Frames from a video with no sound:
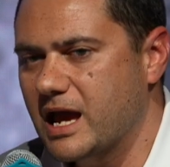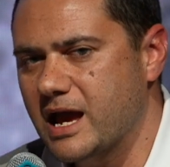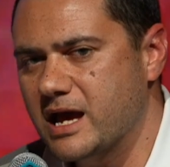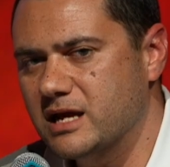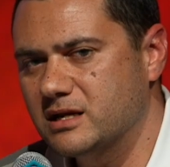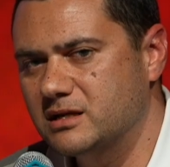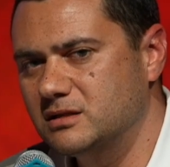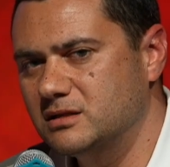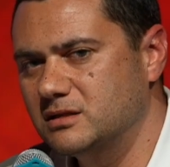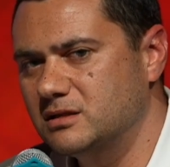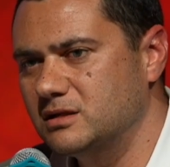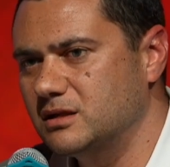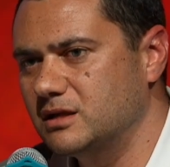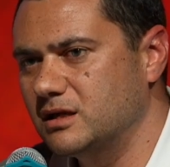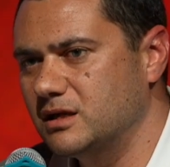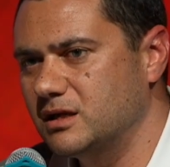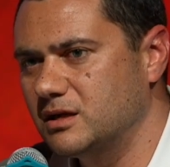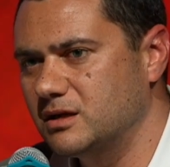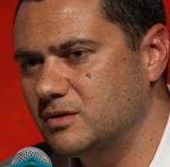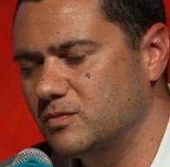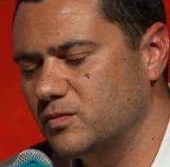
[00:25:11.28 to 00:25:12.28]
And
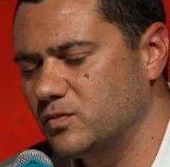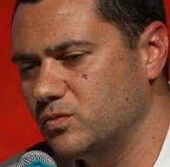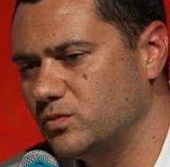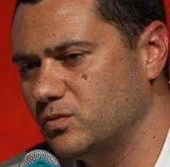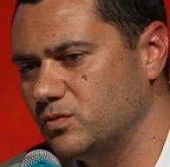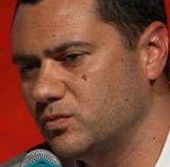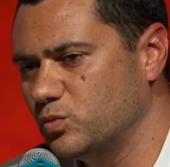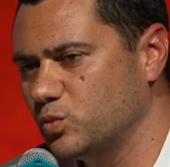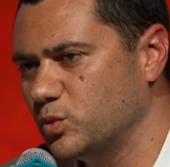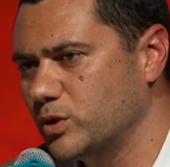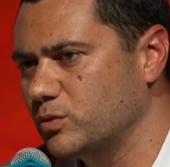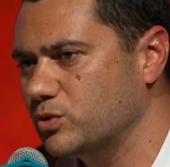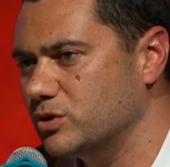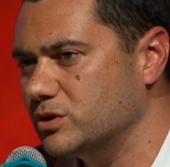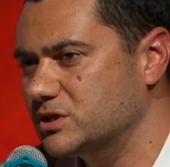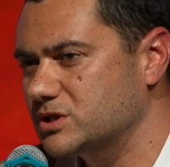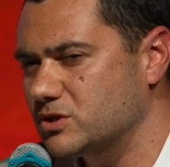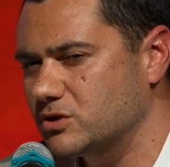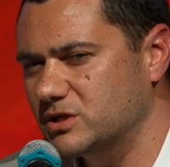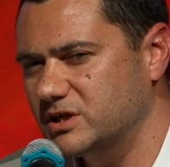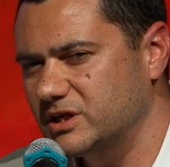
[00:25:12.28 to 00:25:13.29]
we
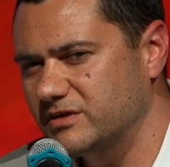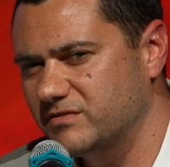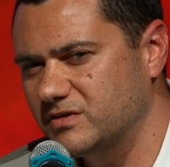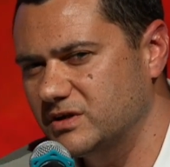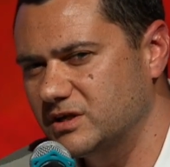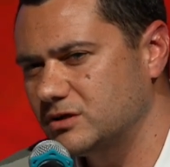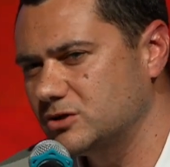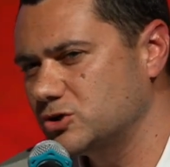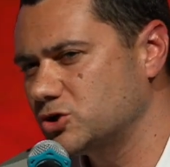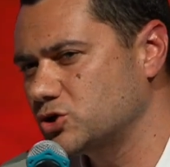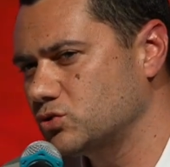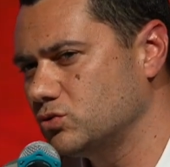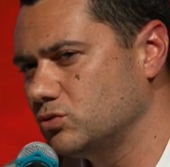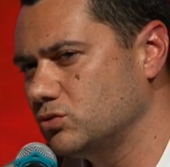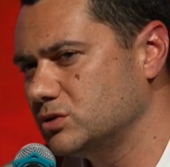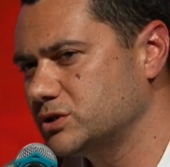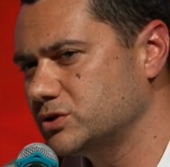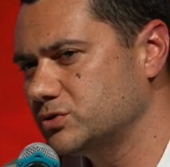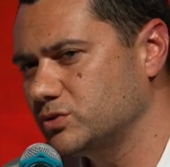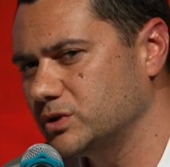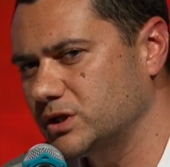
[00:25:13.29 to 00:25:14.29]
weren't totally even
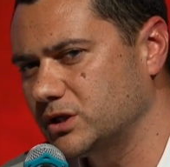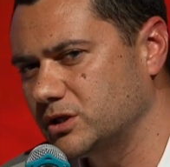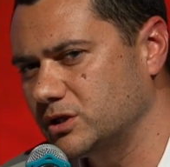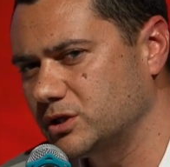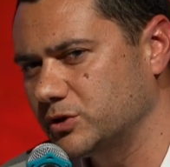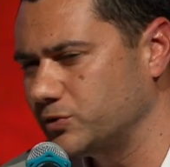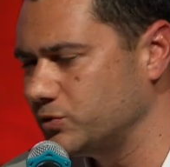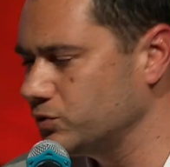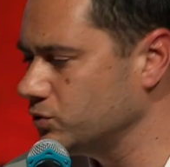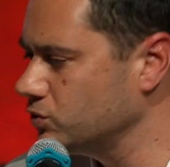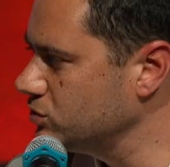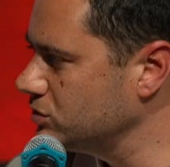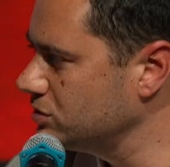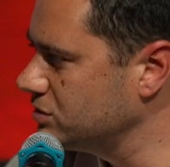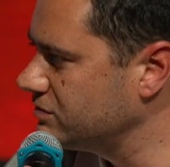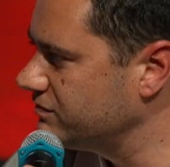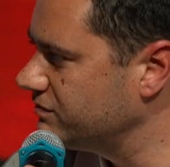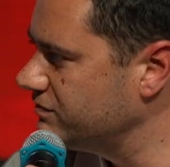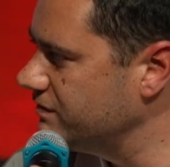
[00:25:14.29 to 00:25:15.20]
sure to include